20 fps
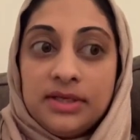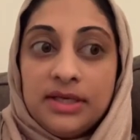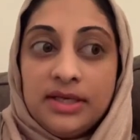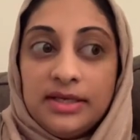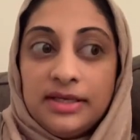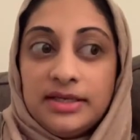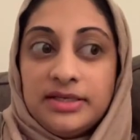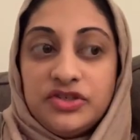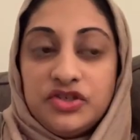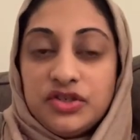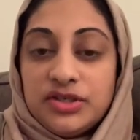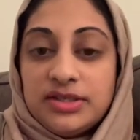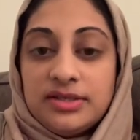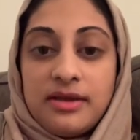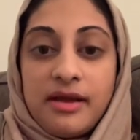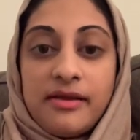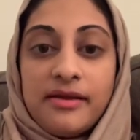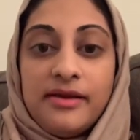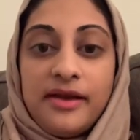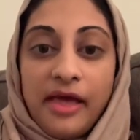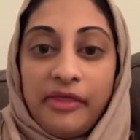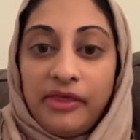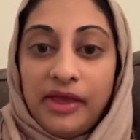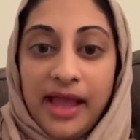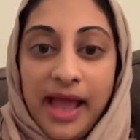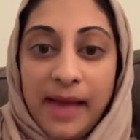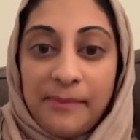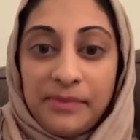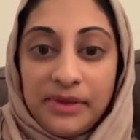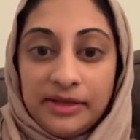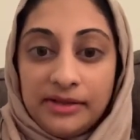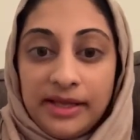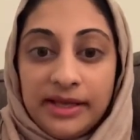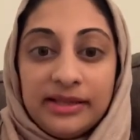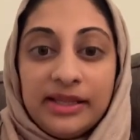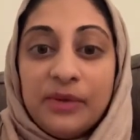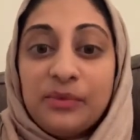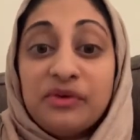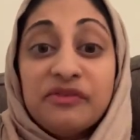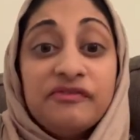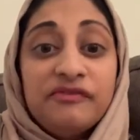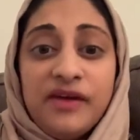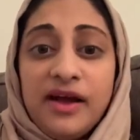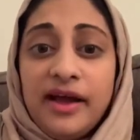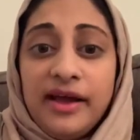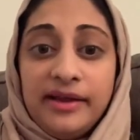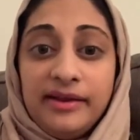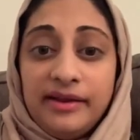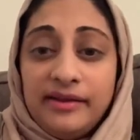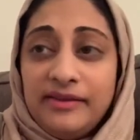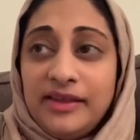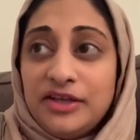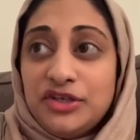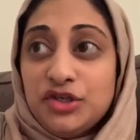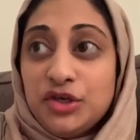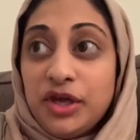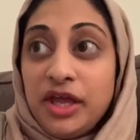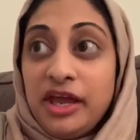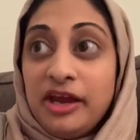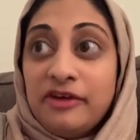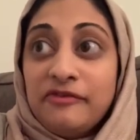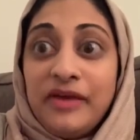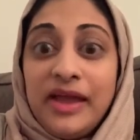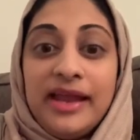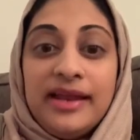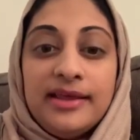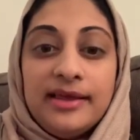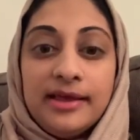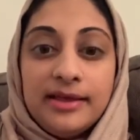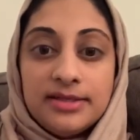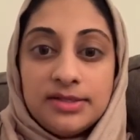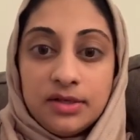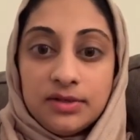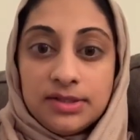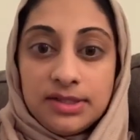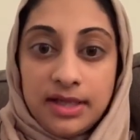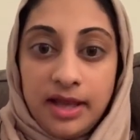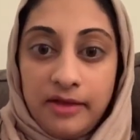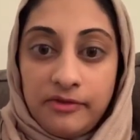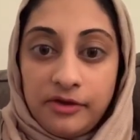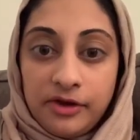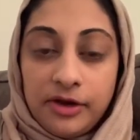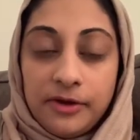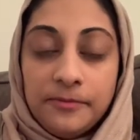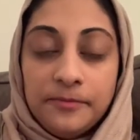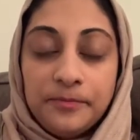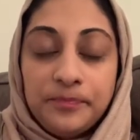it's just nothing happened. Like, they were fine, and they took care of 8 kids altogether.